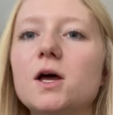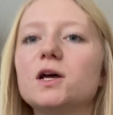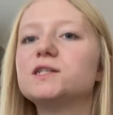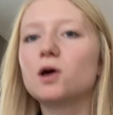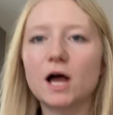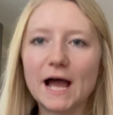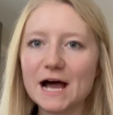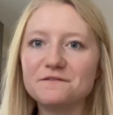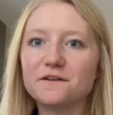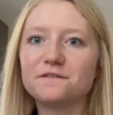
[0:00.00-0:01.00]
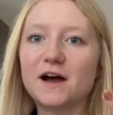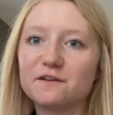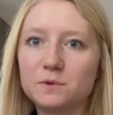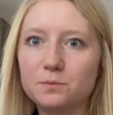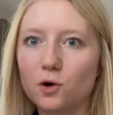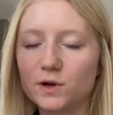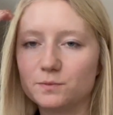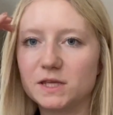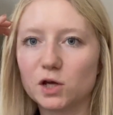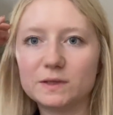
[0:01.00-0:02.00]
So I'll have 5 people with
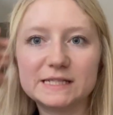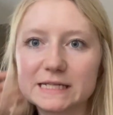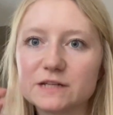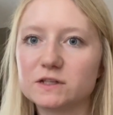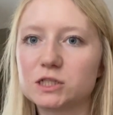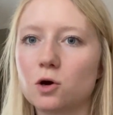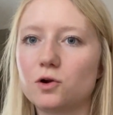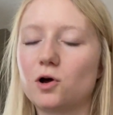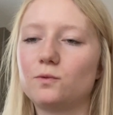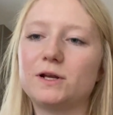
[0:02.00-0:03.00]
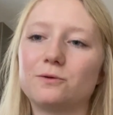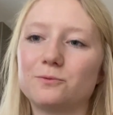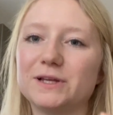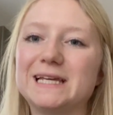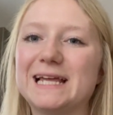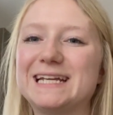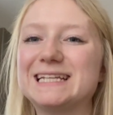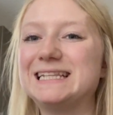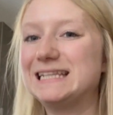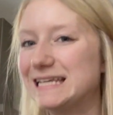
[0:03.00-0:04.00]
me. There'll be 6 of us total. We don't really
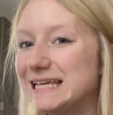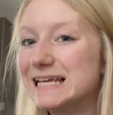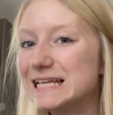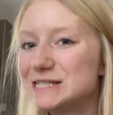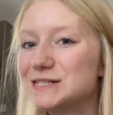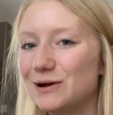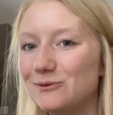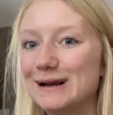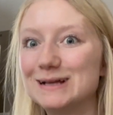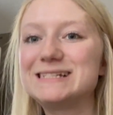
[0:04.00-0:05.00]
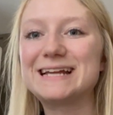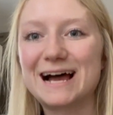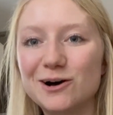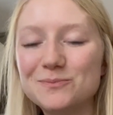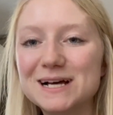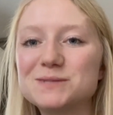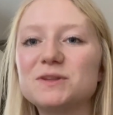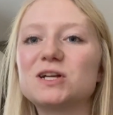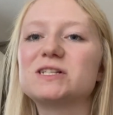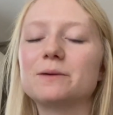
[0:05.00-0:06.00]
like need someone else to help us,
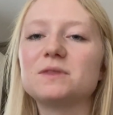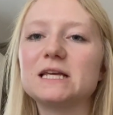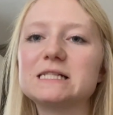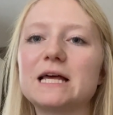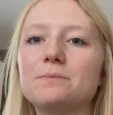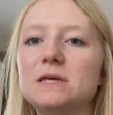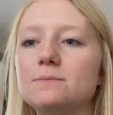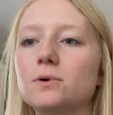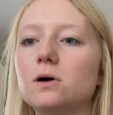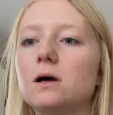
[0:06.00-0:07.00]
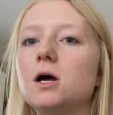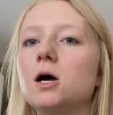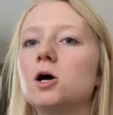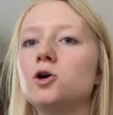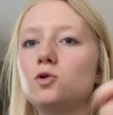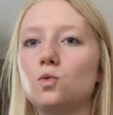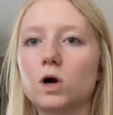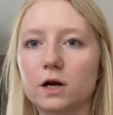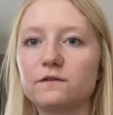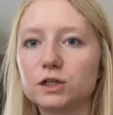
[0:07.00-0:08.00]
but there's some things that people who
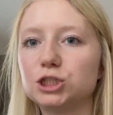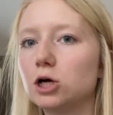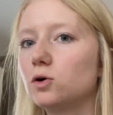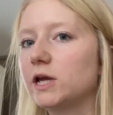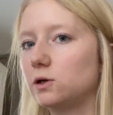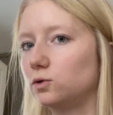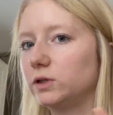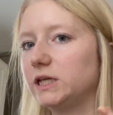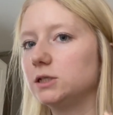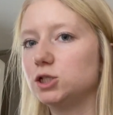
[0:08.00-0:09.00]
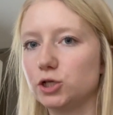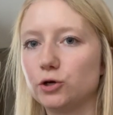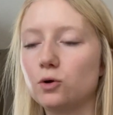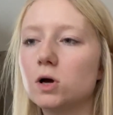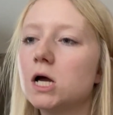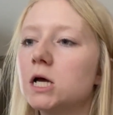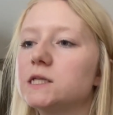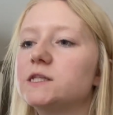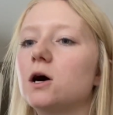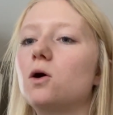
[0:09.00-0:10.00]
work for the show can only do.
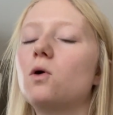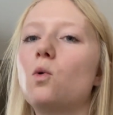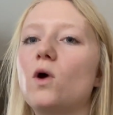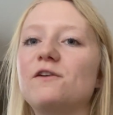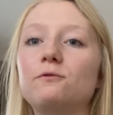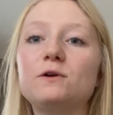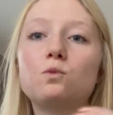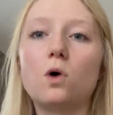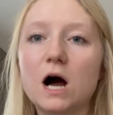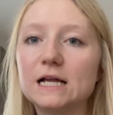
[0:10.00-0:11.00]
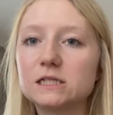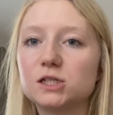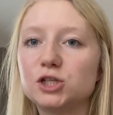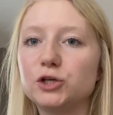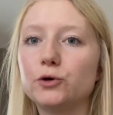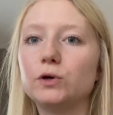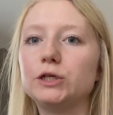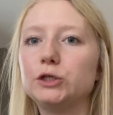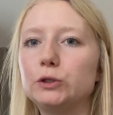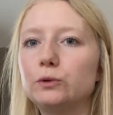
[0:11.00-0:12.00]
So if we want
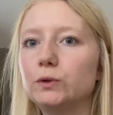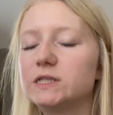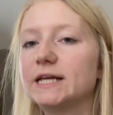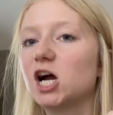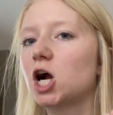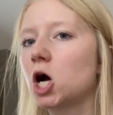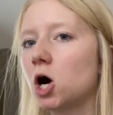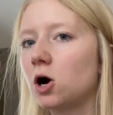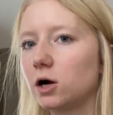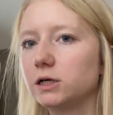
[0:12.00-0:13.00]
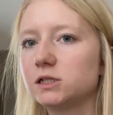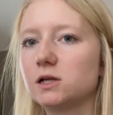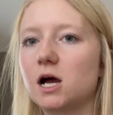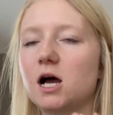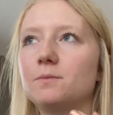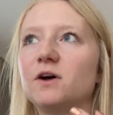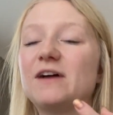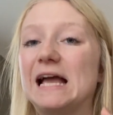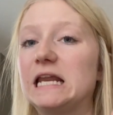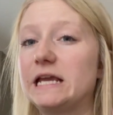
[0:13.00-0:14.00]
to use like a cart of
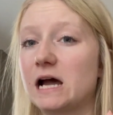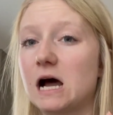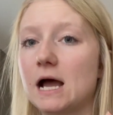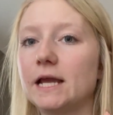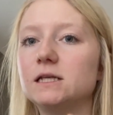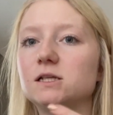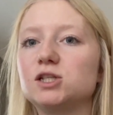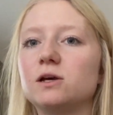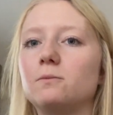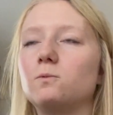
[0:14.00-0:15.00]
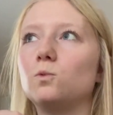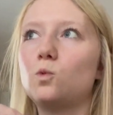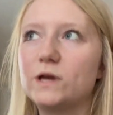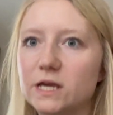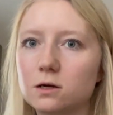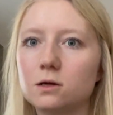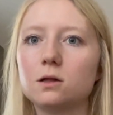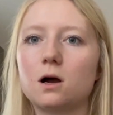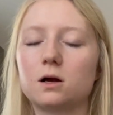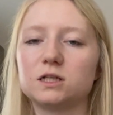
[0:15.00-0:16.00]
any kind to
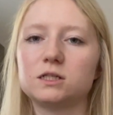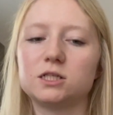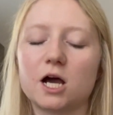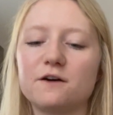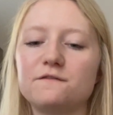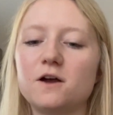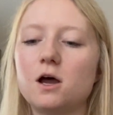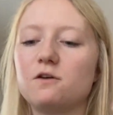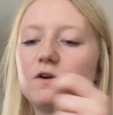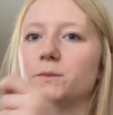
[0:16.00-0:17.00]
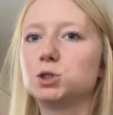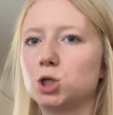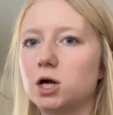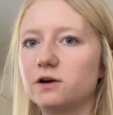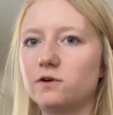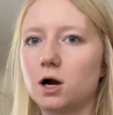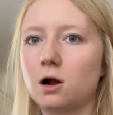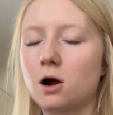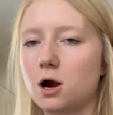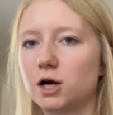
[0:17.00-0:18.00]
wheel our stuff from the trunk of our
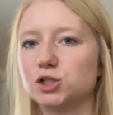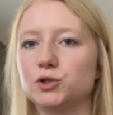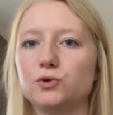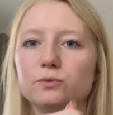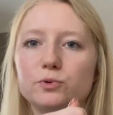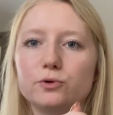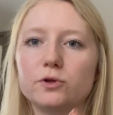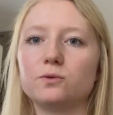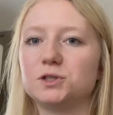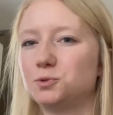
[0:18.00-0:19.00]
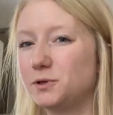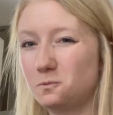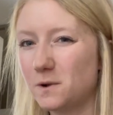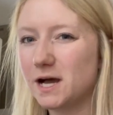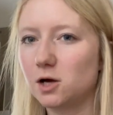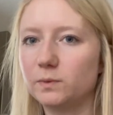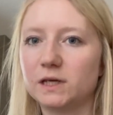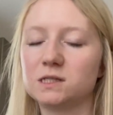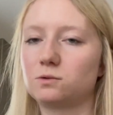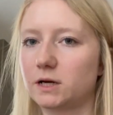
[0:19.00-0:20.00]
car to the booth, which we will
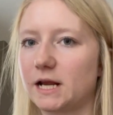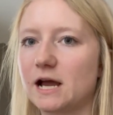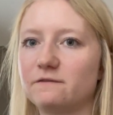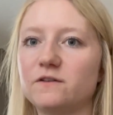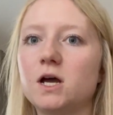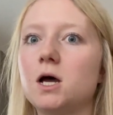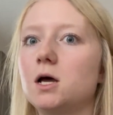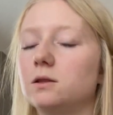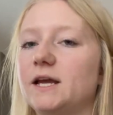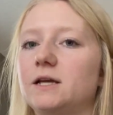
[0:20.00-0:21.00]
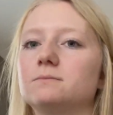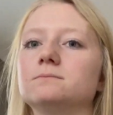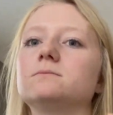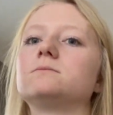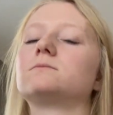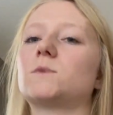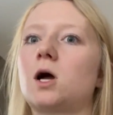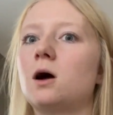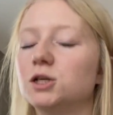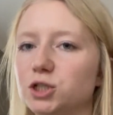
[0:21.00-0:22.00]
because we're gonna have like
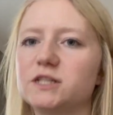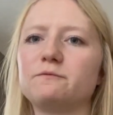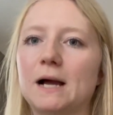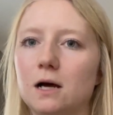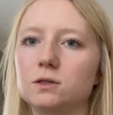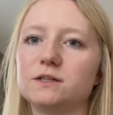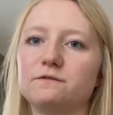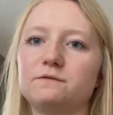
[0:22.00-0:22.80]
hundreds of pounds of